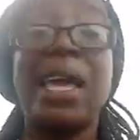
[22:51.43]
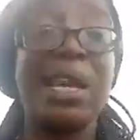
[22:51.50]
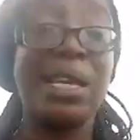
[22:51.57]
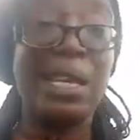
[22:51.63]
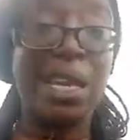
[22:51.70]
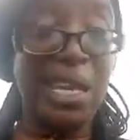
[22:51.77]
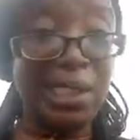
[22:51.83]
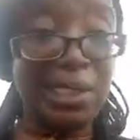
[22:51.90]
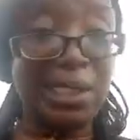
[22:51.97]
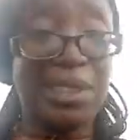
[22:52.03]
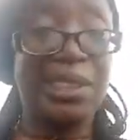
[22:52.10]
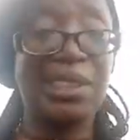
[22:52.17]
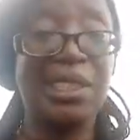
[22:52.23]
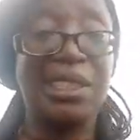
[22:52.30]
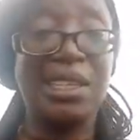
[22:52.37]
kg,
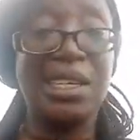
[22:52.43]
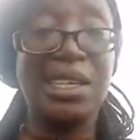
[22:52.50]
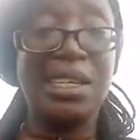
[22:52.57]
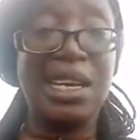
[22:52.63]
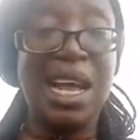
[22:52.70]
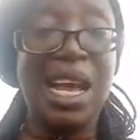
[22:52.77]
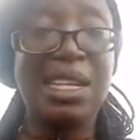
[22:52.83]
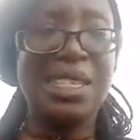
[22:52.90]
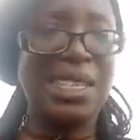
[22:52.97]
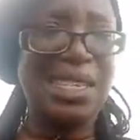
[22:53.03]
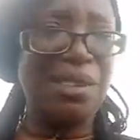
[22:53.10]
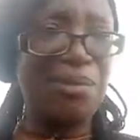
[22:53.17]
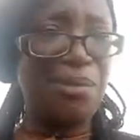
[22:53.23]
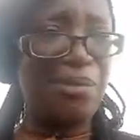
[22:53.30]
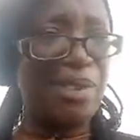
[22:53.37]
as
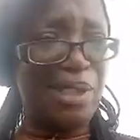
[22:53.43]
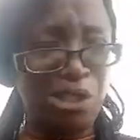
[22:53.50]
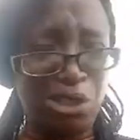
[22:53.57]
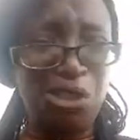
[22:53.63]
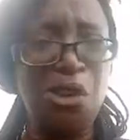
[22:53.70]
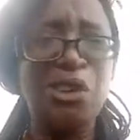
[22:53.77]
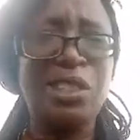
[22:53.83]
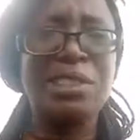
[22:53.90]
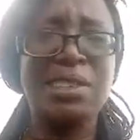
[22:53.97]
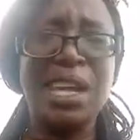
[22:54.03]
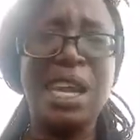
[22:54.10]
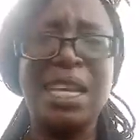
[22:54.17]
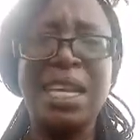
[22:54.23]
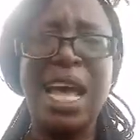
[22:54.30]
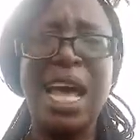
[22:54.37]
in,
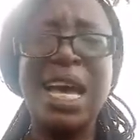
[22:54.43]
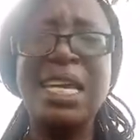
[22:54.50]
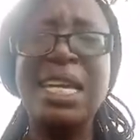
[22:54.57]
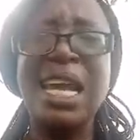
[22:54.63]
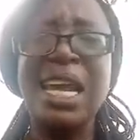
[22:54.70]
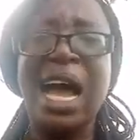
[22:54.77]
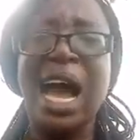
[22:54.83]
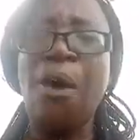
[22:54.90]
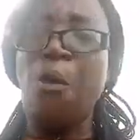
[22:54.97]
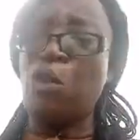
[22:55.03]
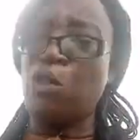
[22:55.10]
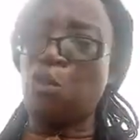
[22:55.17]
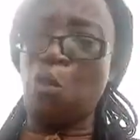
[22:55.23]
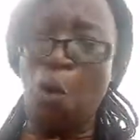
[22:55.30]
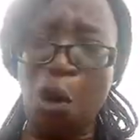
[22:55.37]
understand. And I
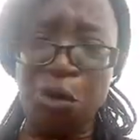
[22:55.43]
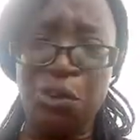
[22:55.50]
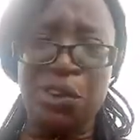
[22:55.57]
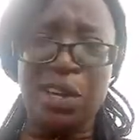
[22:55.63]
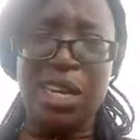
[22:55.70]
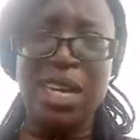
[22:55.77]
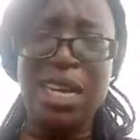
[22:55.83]
was wondering